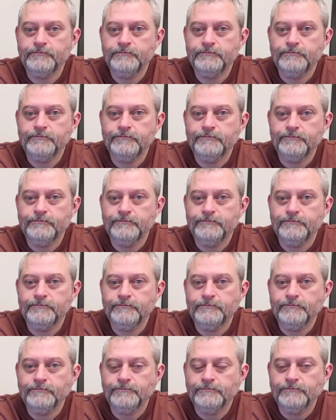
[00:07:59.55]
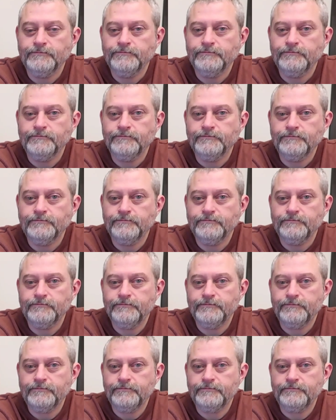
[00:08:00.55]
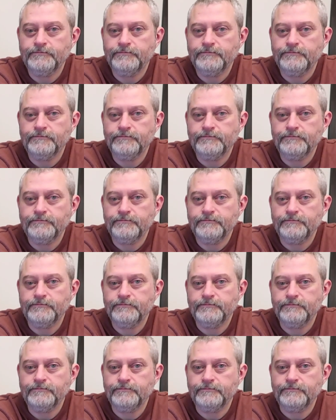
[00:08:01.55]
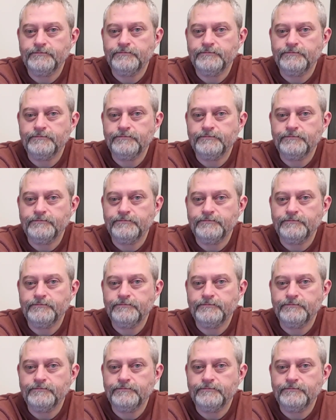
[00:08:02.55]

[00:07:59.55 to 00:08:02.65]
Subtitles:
[no speech]